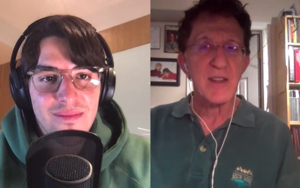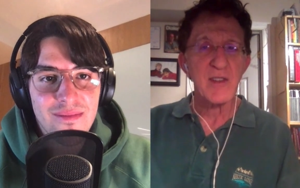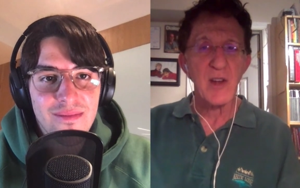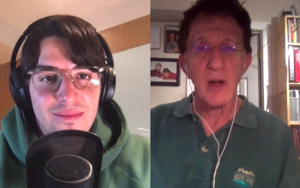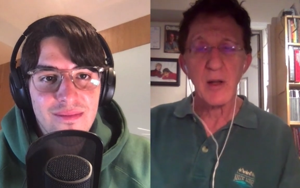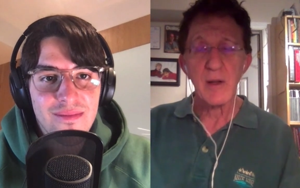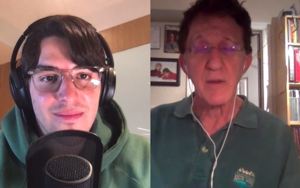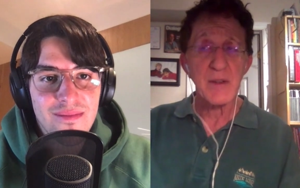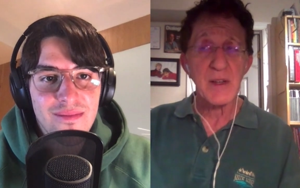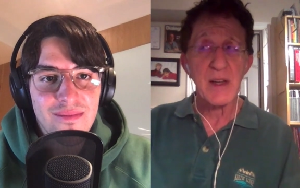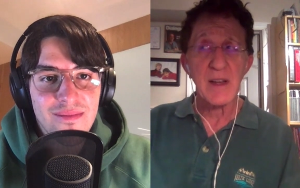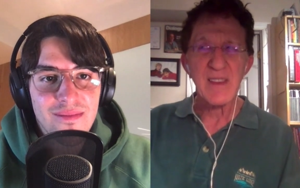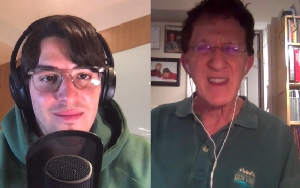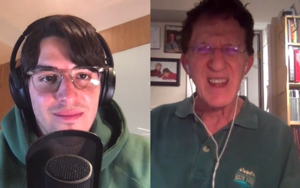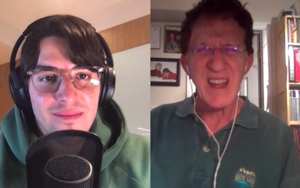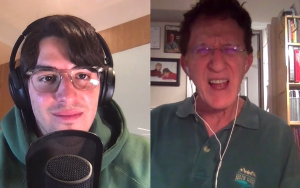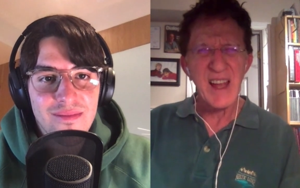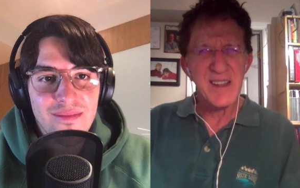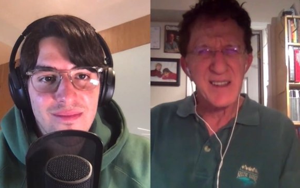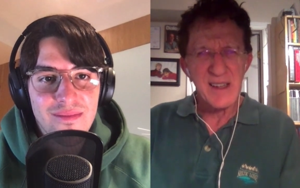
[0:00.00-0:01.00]
Speaker 1: all of it at the end.
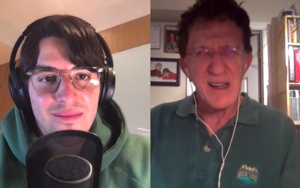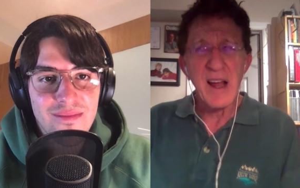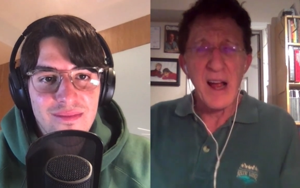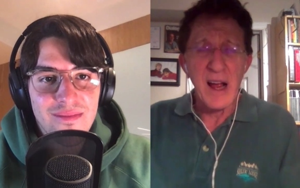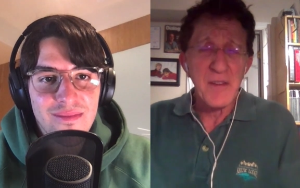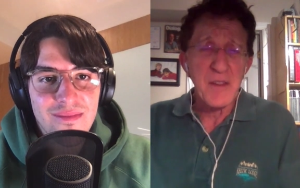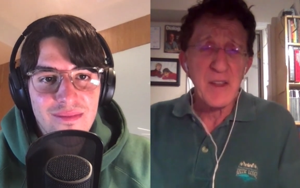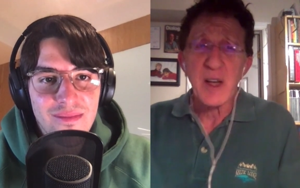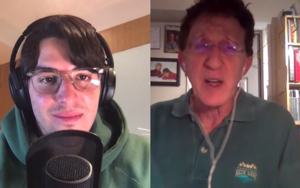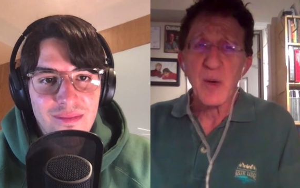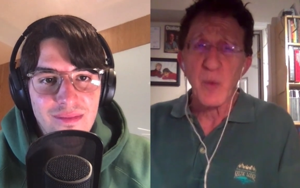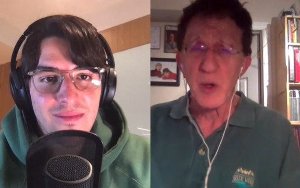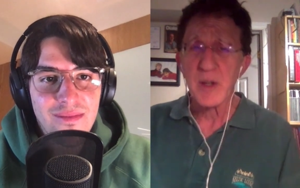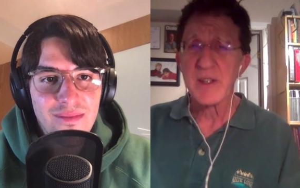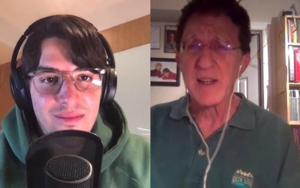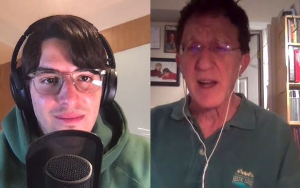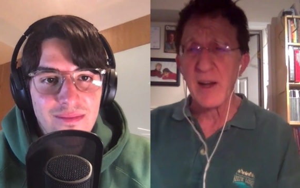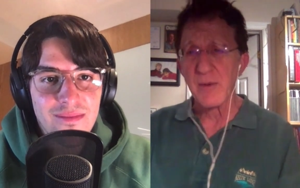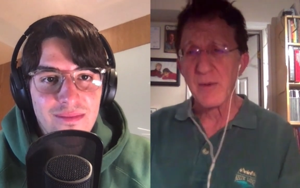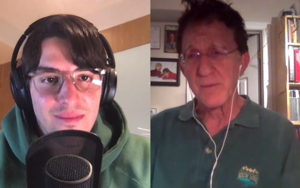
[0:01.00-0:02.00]
And I think it worked out.
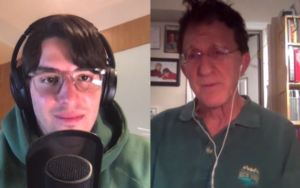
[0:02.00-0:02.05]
